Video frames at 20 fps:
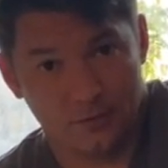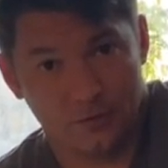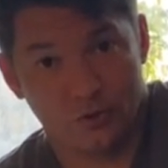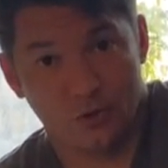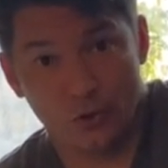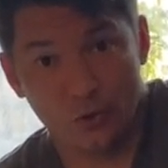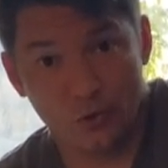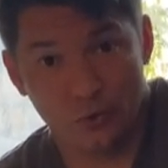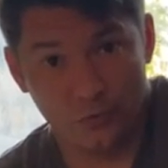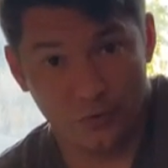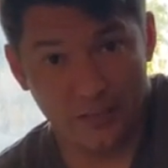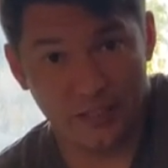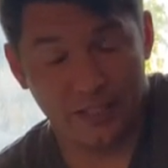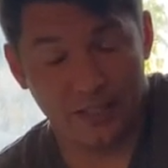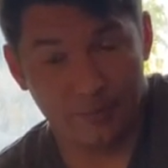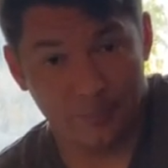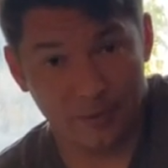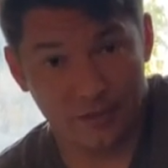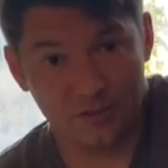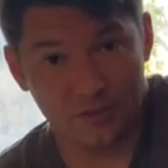Do you think
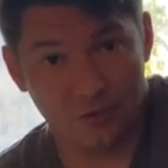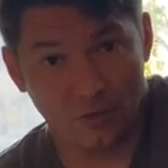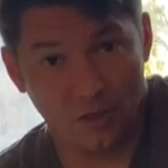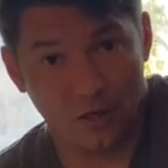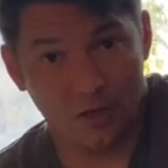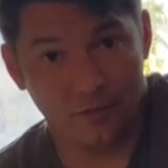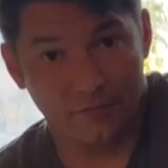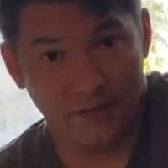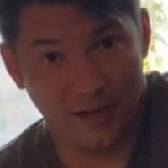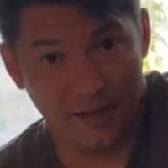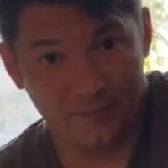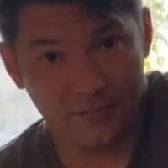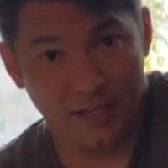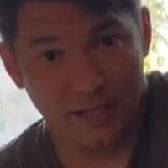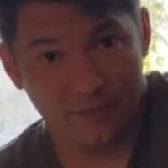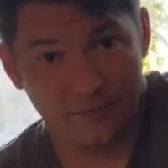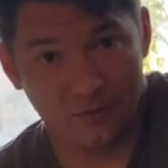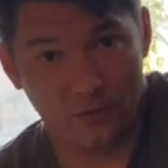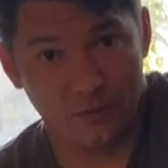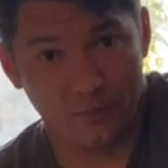it pissed her off? I have to
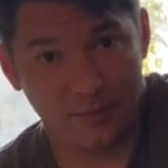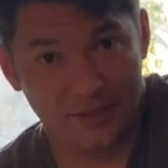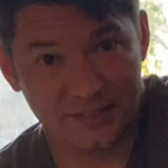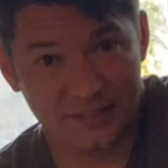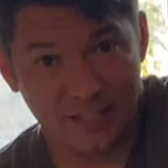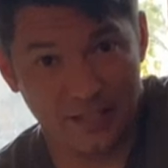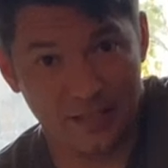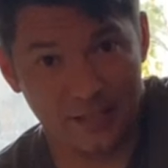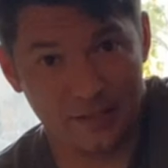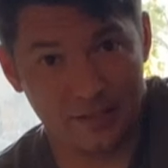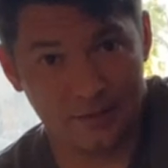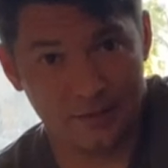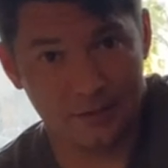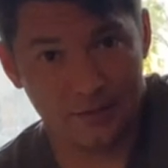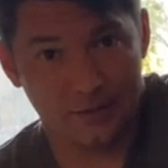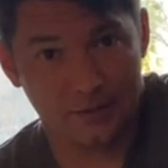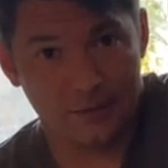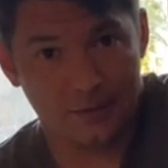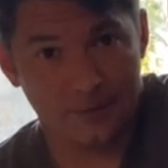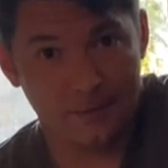have her on my side.
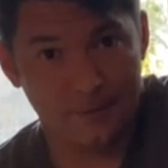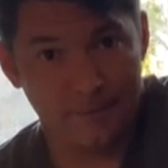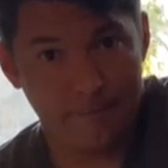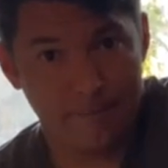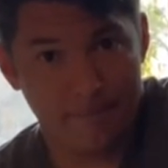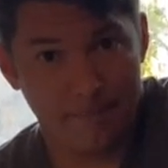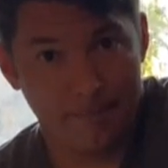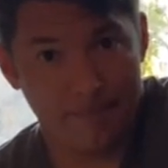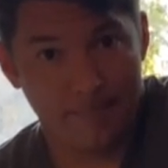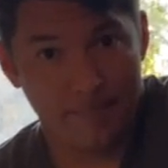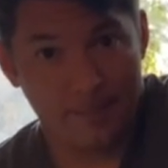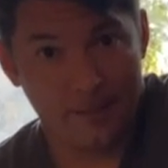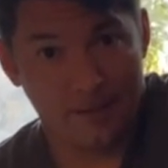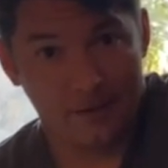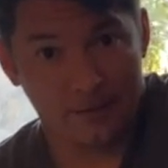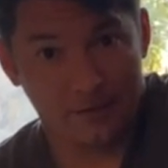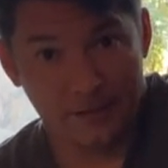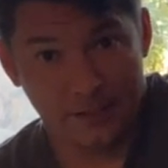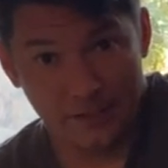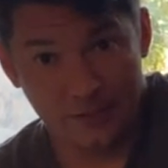
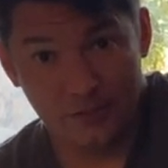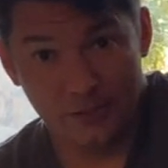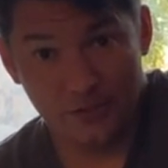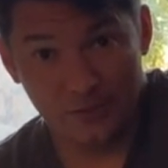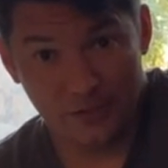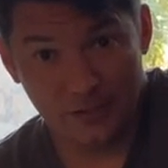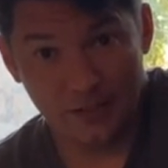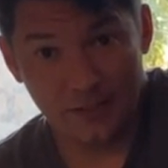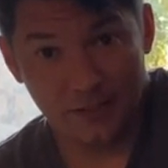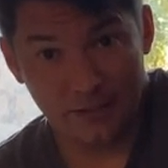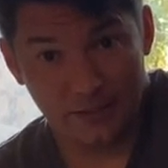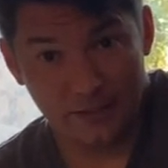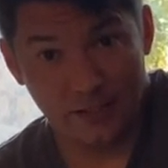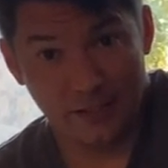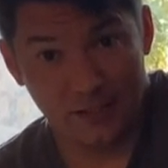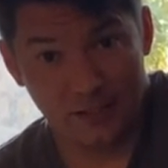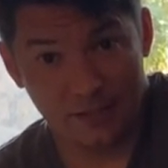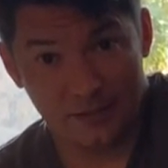Do you think? Yeah.